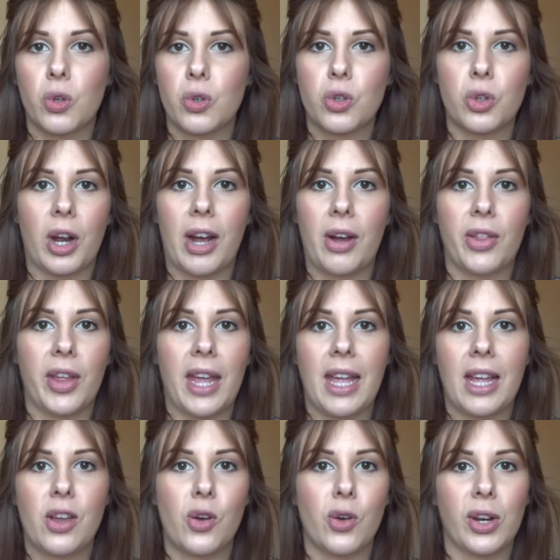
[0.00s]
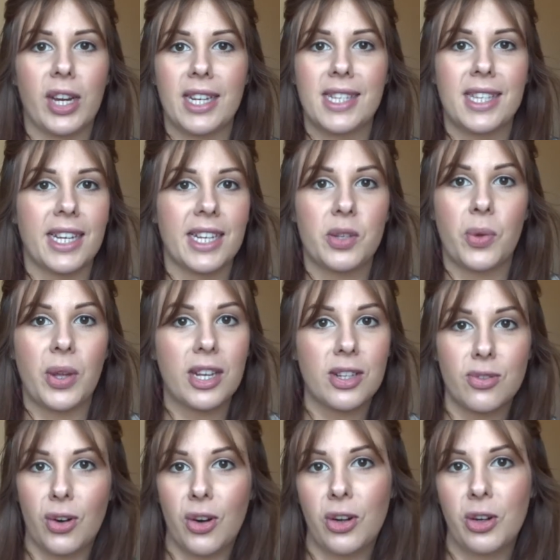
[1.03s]
not sure how they got it six
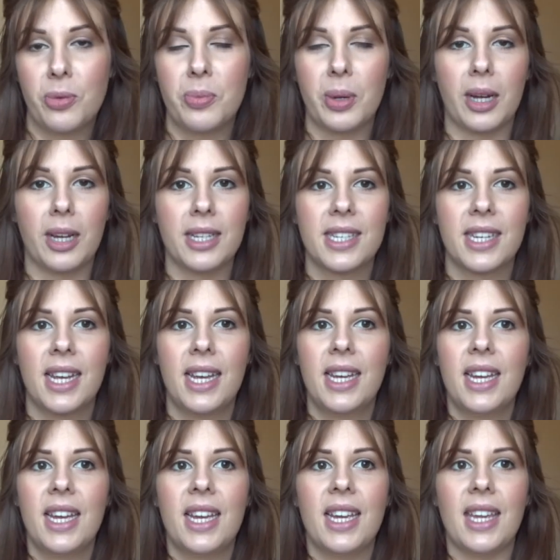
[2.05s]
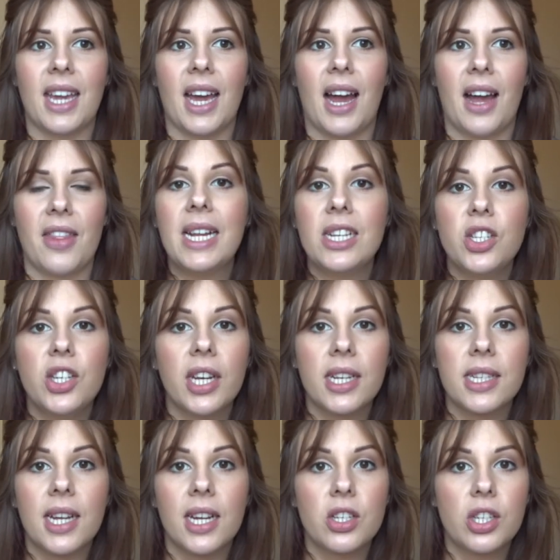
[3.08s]
weeks wrong but yeah. Itching
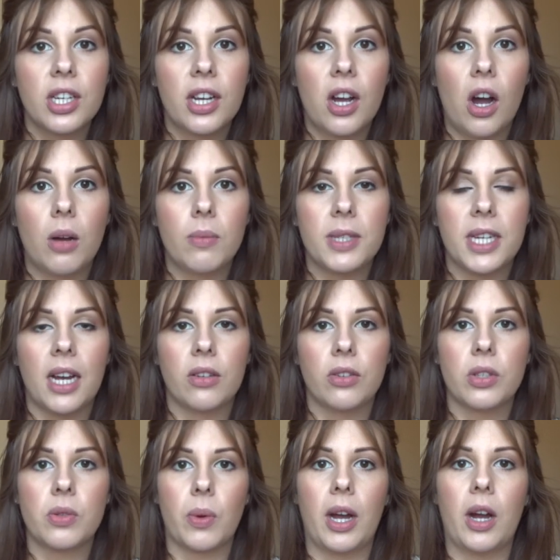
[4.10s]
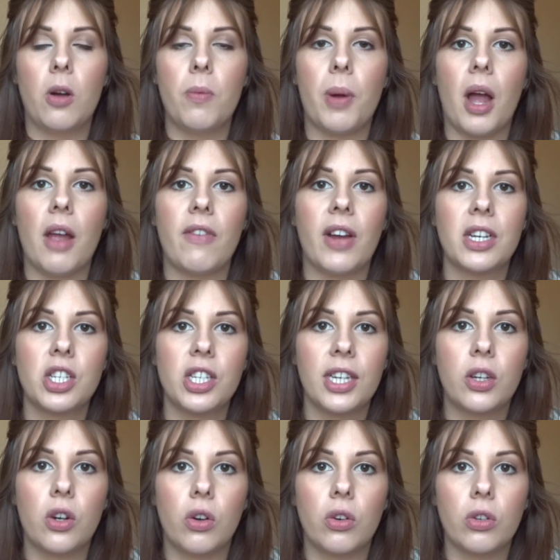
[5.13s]
has actually calmed down as well but I've
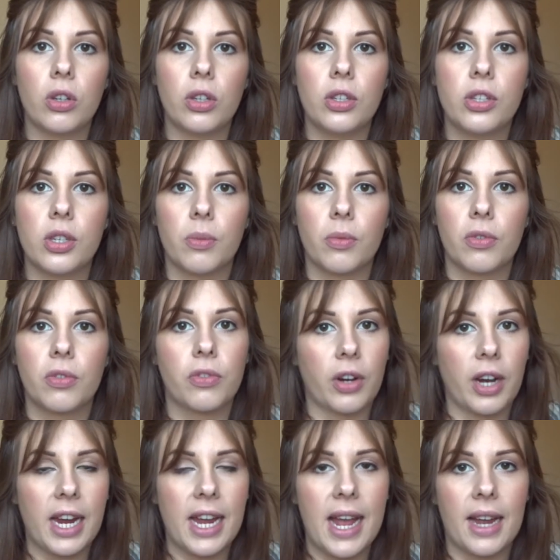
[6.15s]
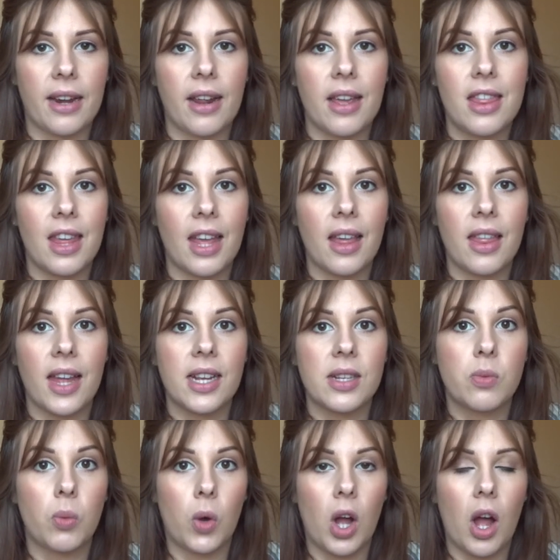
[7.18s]
actually gone gluten free and I think
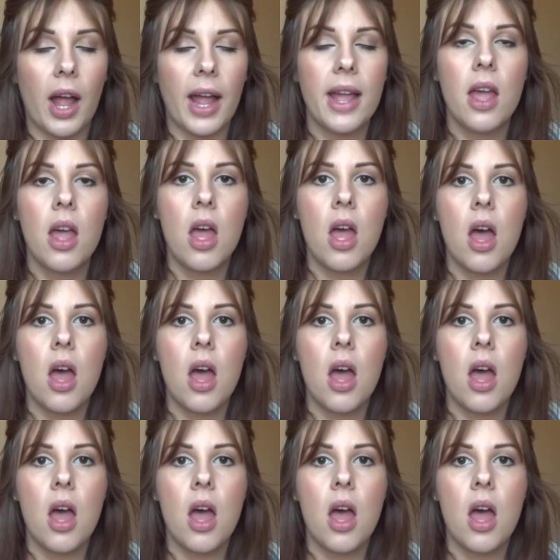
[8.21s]
that's why